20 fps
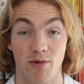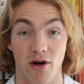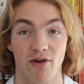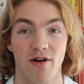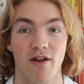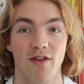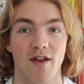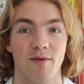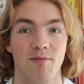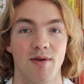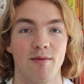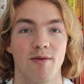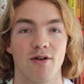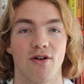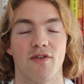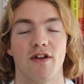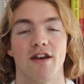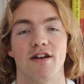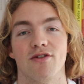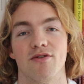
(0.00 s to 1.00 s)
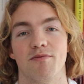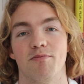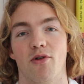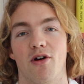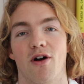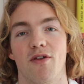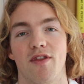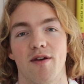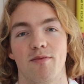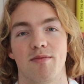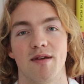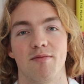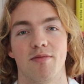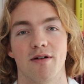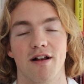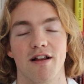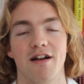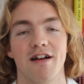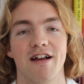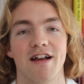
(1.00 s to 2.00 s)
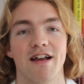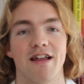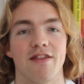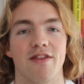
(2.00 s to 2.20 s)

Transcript: bury their people or they don't burn their people.